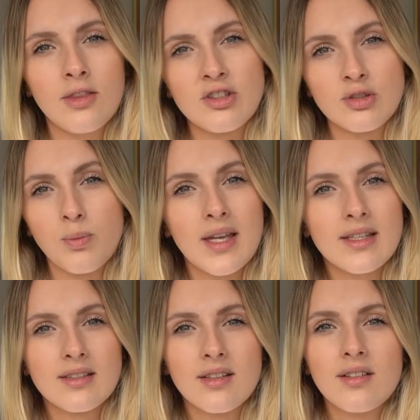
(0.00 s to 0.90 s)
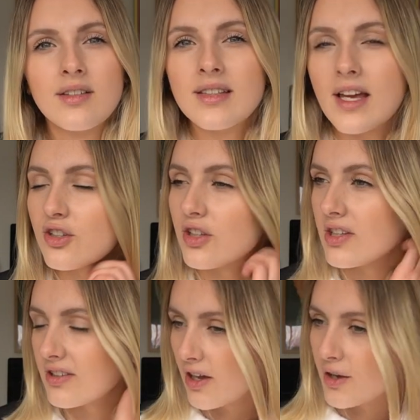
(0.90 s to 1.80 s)
just weights
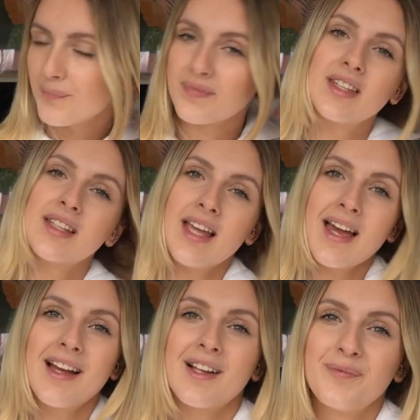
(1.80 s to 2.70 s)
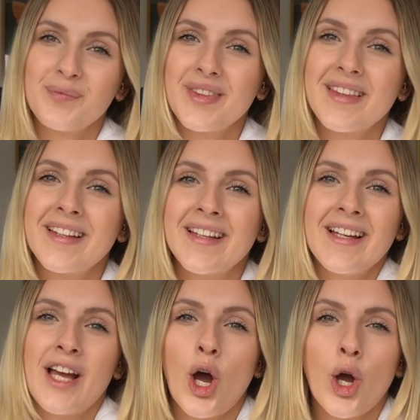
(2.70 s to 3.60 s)
session. So yeah,
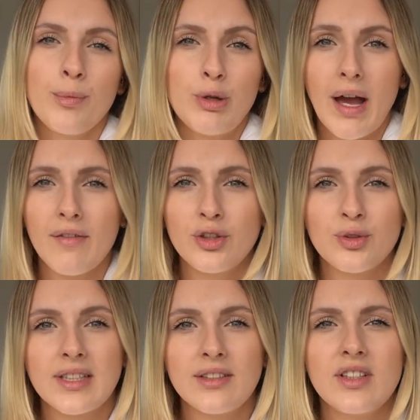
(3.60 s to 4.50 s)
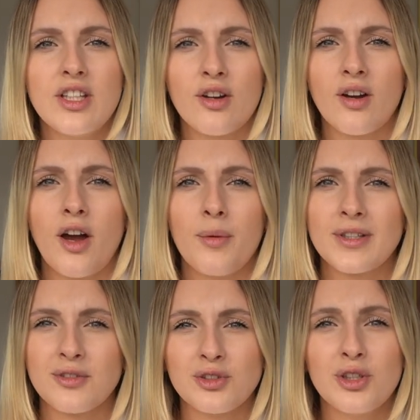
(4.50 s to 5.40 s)
I hope you have enjoyed this video. I hope
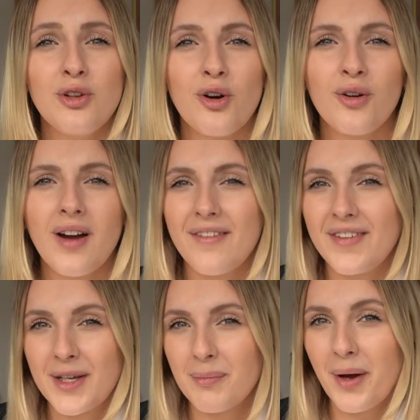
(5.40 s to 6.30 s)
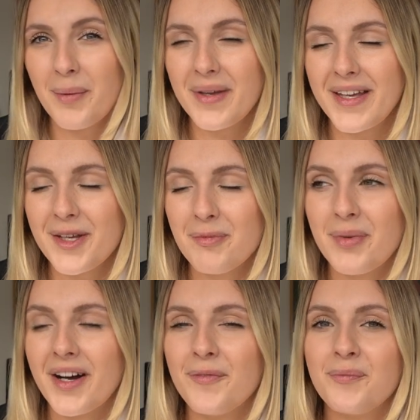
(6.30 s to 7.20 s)
it's not too long. I think it might be,
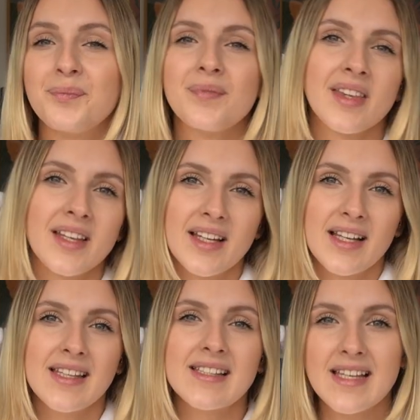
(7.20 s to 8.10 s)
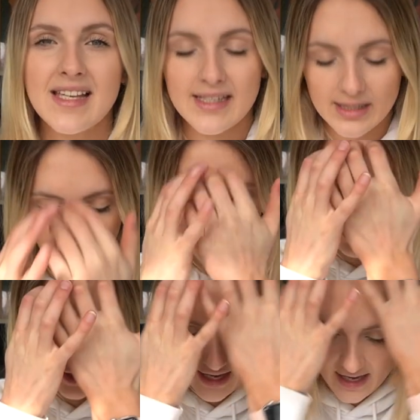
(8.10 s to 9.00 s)
but this is
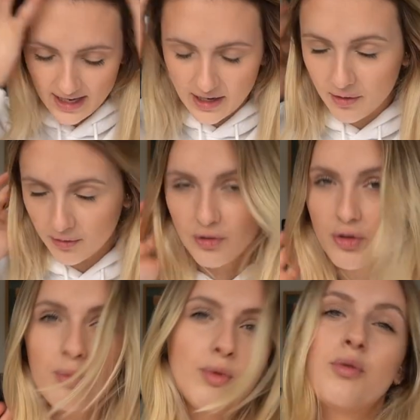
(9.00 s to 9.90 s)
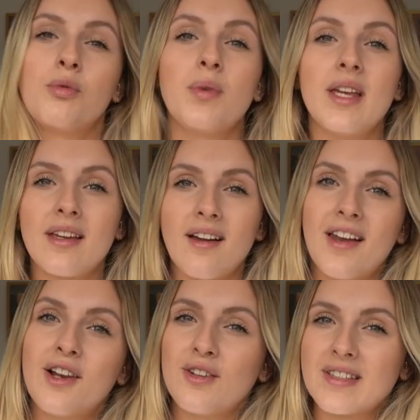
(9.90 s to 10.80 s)
what a normal week
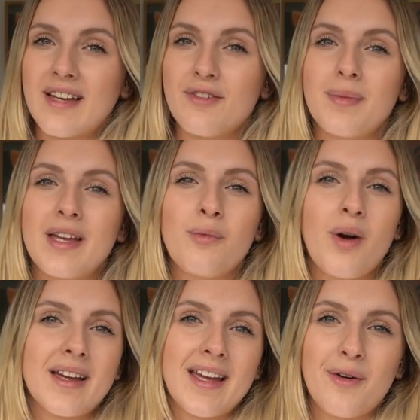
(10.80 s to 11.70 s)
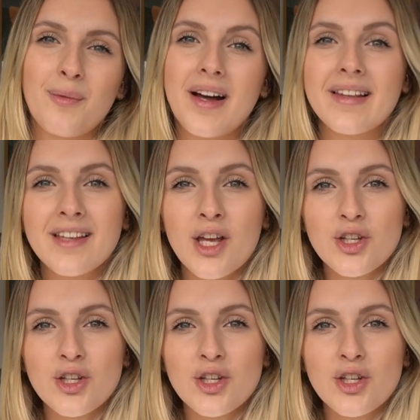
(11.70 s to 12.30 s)
kind of looks like for me, working out wise.